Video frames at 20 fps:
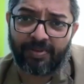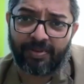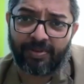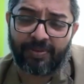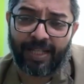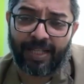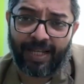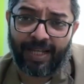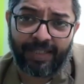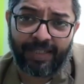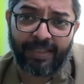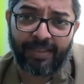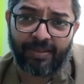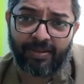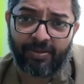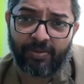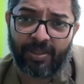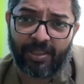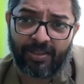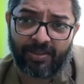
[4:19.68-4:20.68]
to 9 in
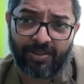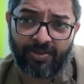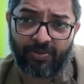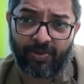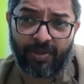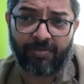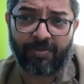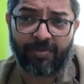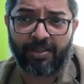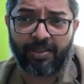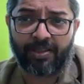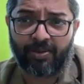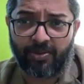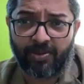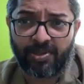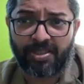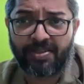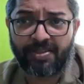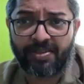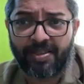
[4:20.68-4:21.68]
2012. They
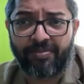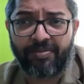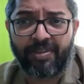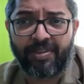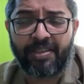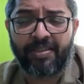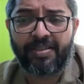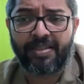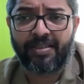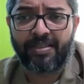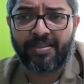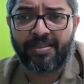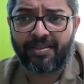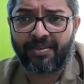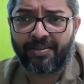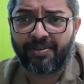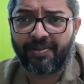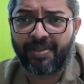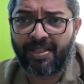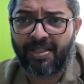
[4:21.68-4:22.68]
rose to 17 seats
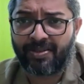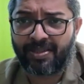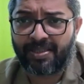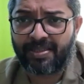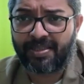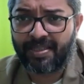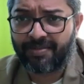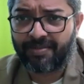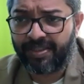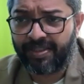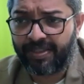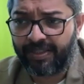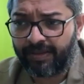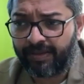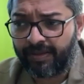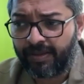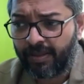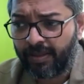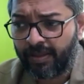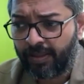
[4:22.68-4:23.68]
in 2017.
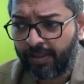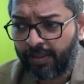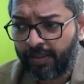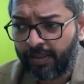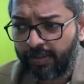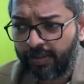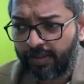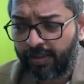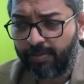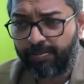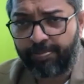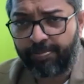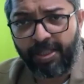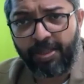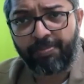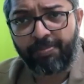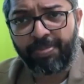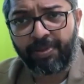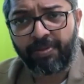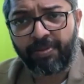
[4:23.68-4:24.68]
So the
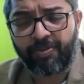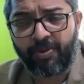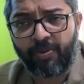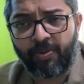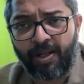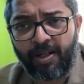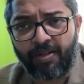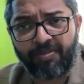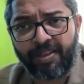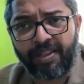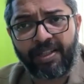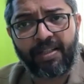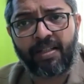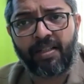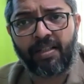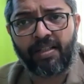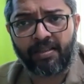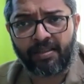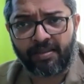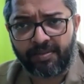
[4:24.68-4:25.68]
people of Goa are very
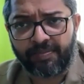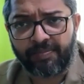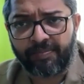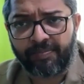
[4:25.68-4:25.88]
clear.